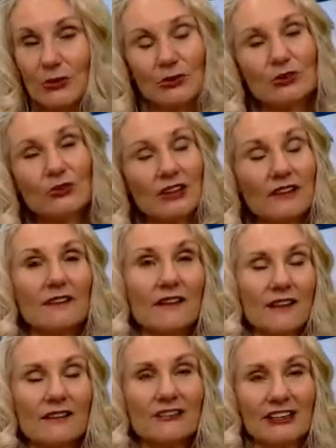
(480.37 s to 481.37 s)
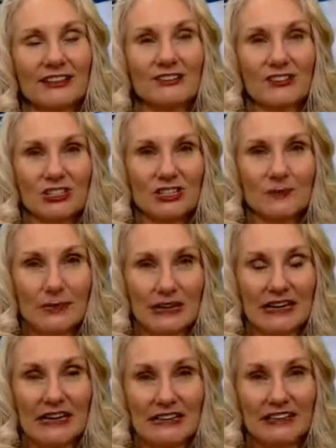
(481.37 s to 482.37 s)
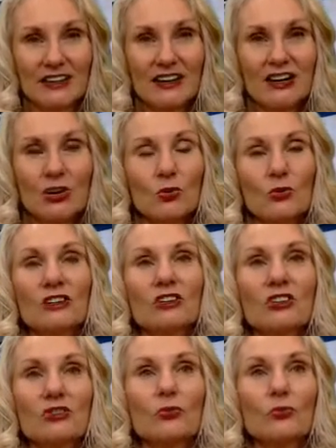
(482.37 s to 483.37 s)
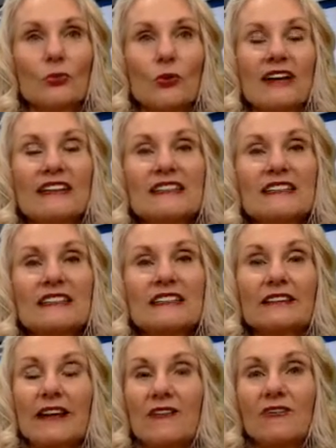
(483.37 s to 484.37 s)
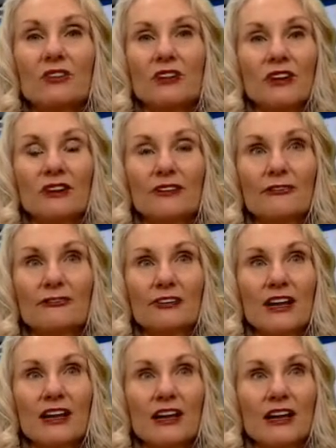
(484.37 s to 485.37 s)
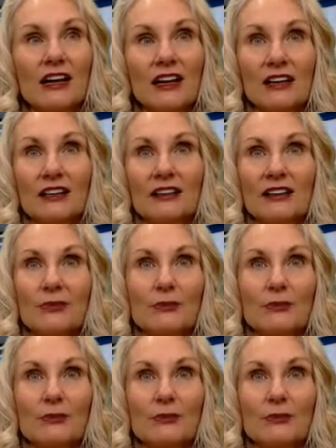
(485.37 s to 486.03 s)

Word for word: You get love energy back when you raise the level of uh,